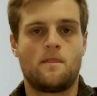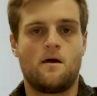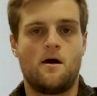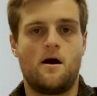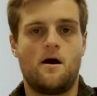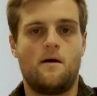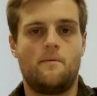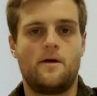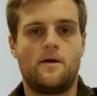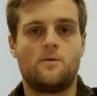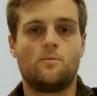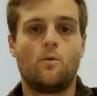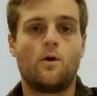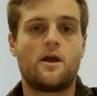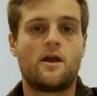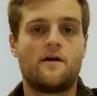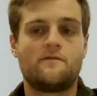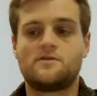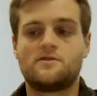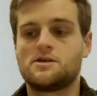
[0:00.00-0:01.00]
Um, and
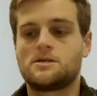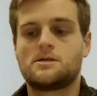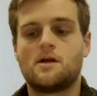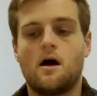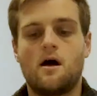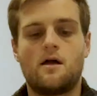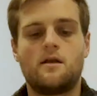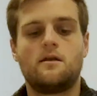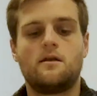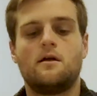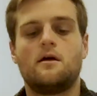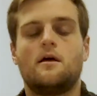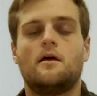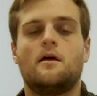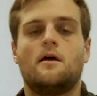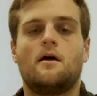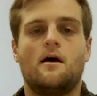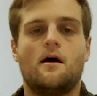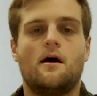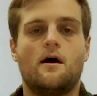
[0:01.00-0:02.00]
what I've just done
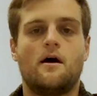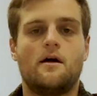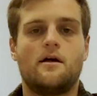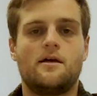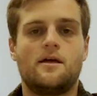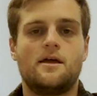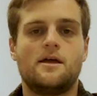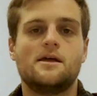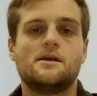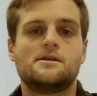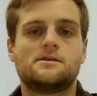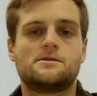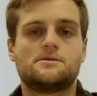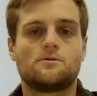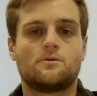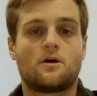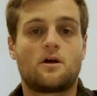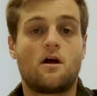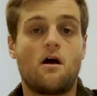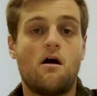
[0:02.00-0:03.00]
uh, is
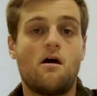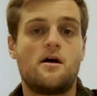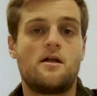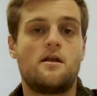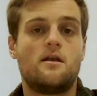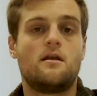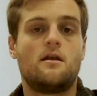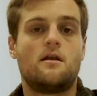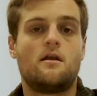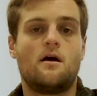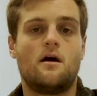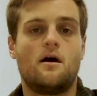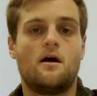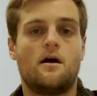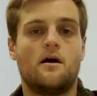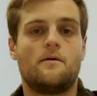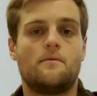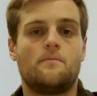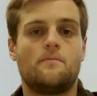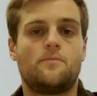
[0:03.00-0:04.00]
cut
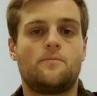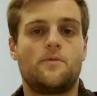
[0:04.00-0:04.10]
uh,